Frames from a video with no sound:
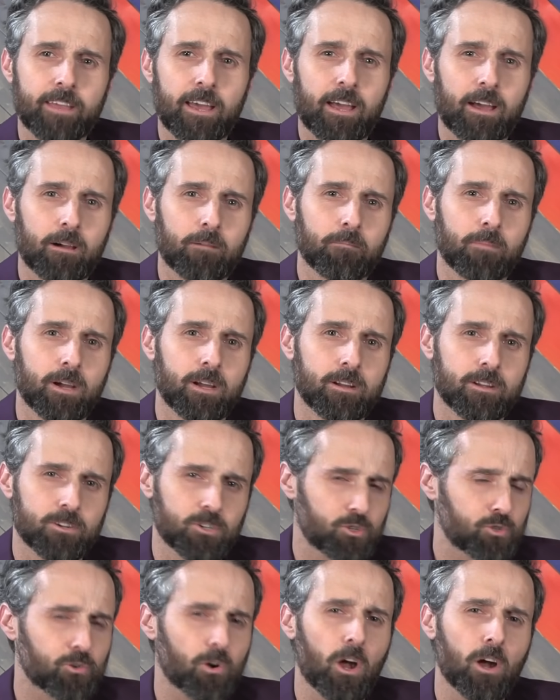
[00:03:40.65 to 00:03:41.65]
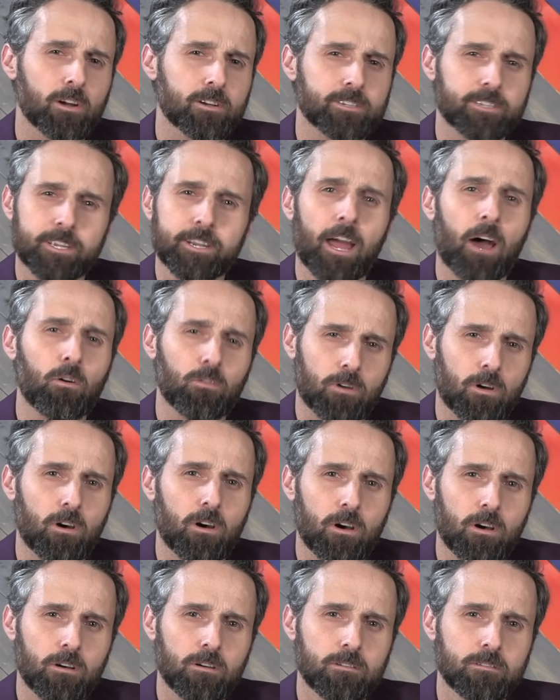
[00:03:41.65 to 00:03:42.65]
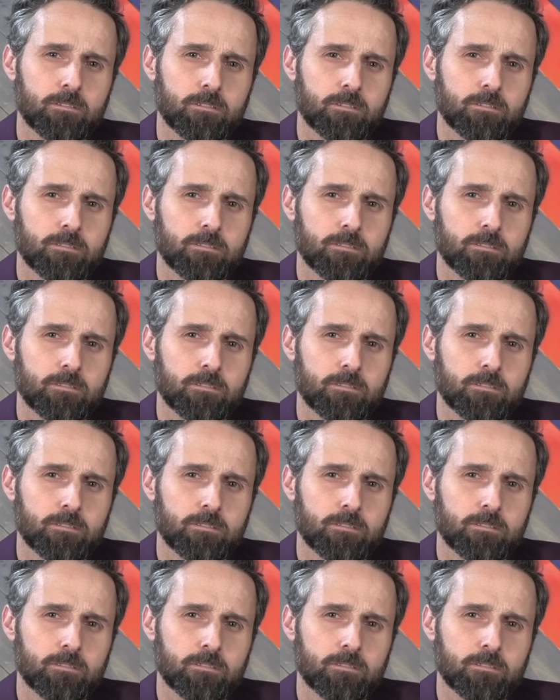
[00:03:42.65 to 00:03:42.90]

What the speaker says: them drugs and alcohol?